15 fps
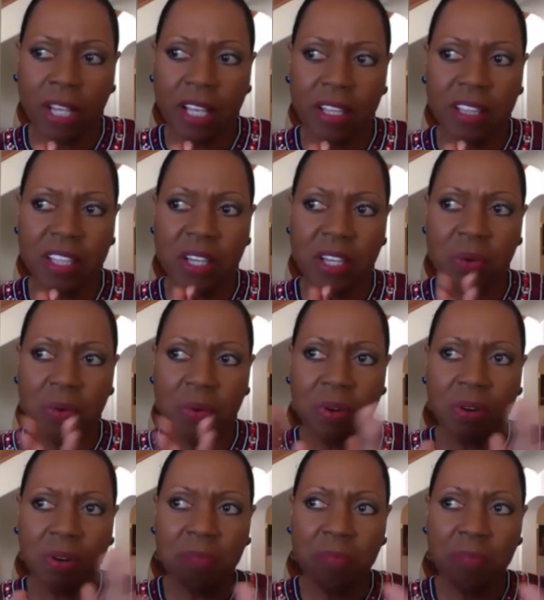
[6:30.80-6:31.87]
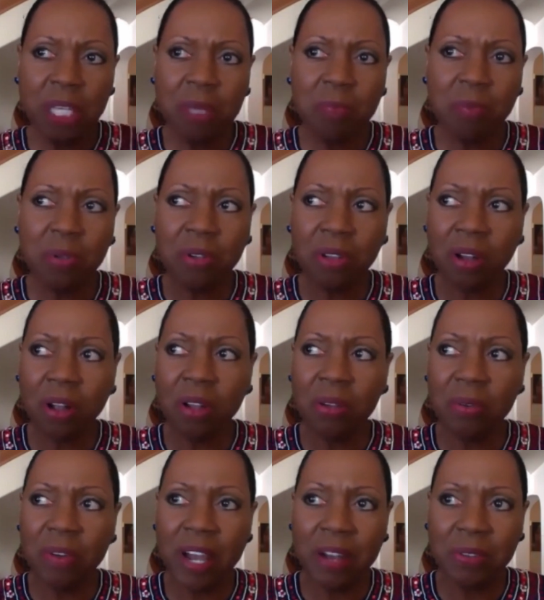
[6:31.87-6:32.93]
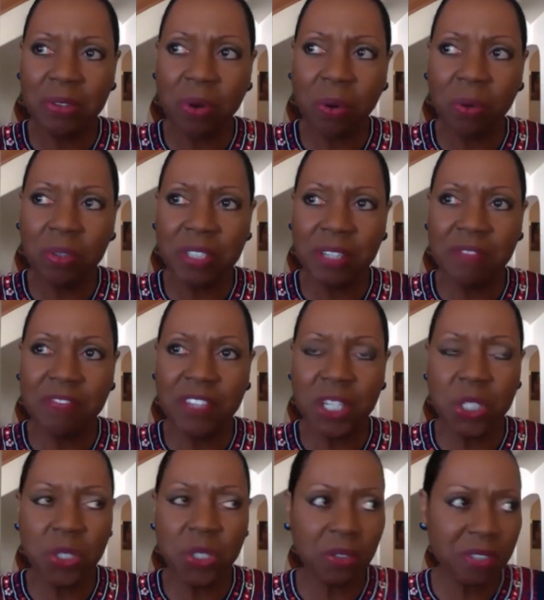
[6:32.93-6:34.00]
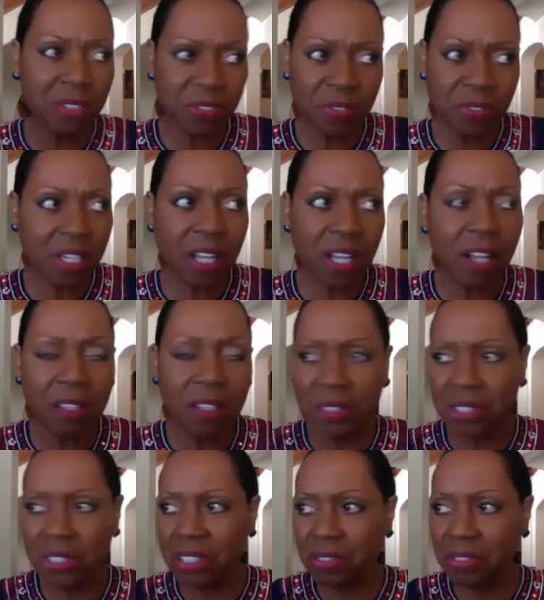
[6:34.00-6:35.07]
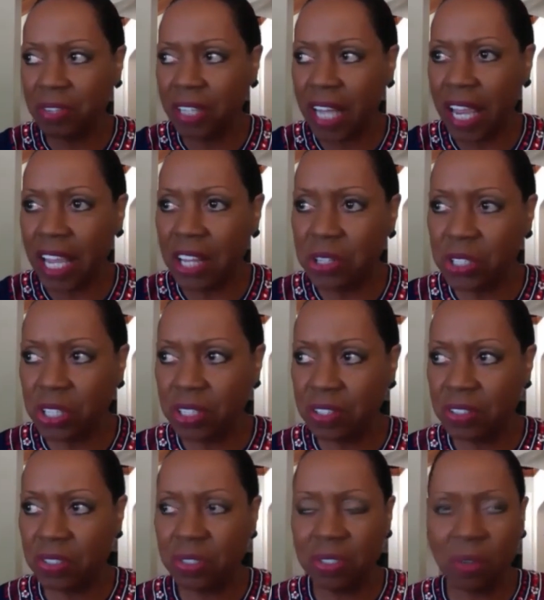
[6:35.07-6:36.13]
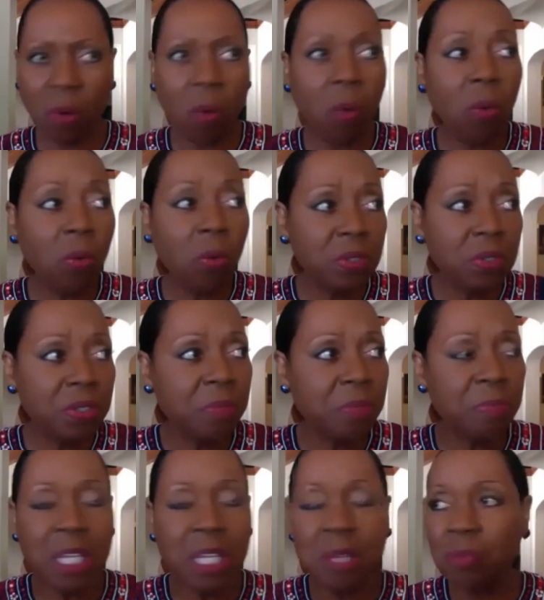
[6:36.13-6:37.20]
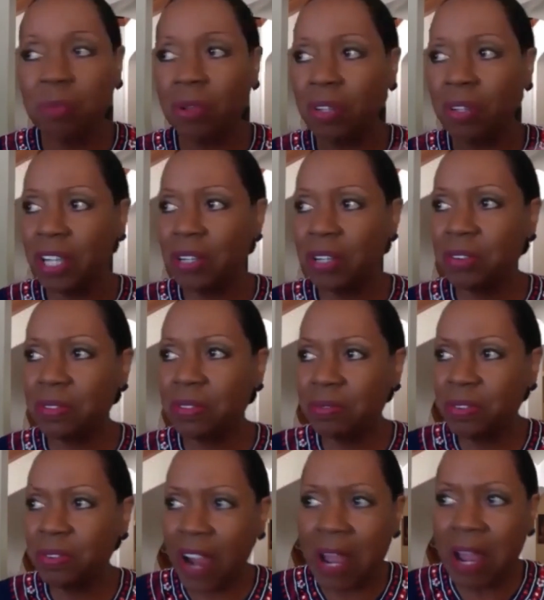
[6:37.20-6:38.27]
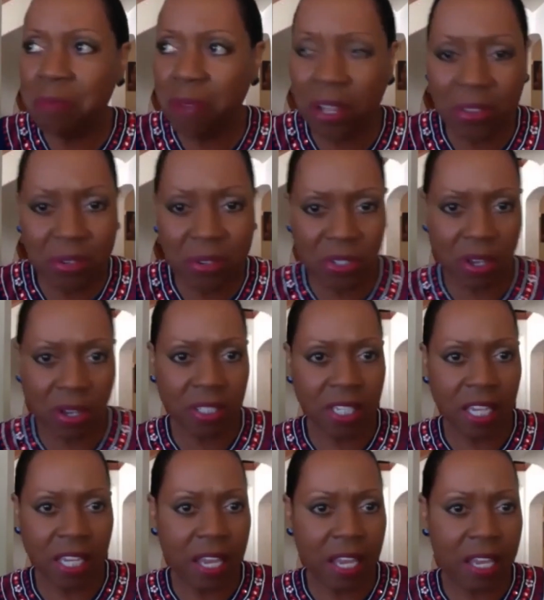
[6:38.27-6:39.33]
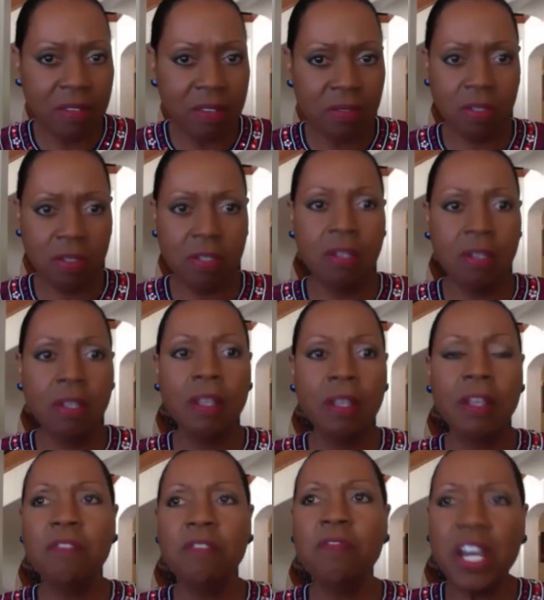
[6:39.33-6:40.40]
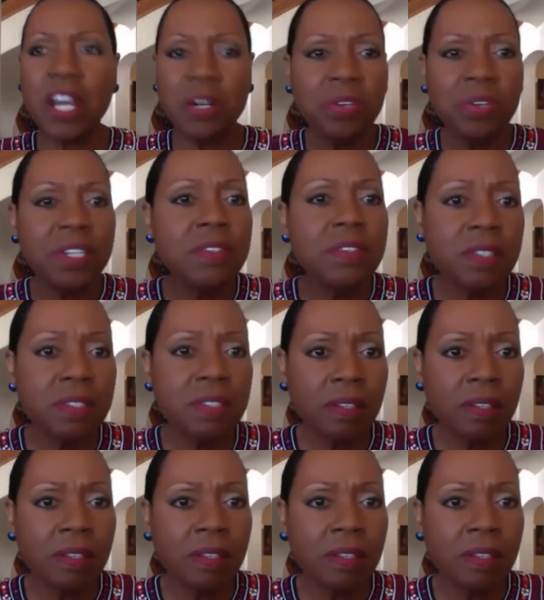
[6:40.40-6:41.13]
There were people all around holding vigil, different colors, different ages, older people like grandmothers on canes, veterans,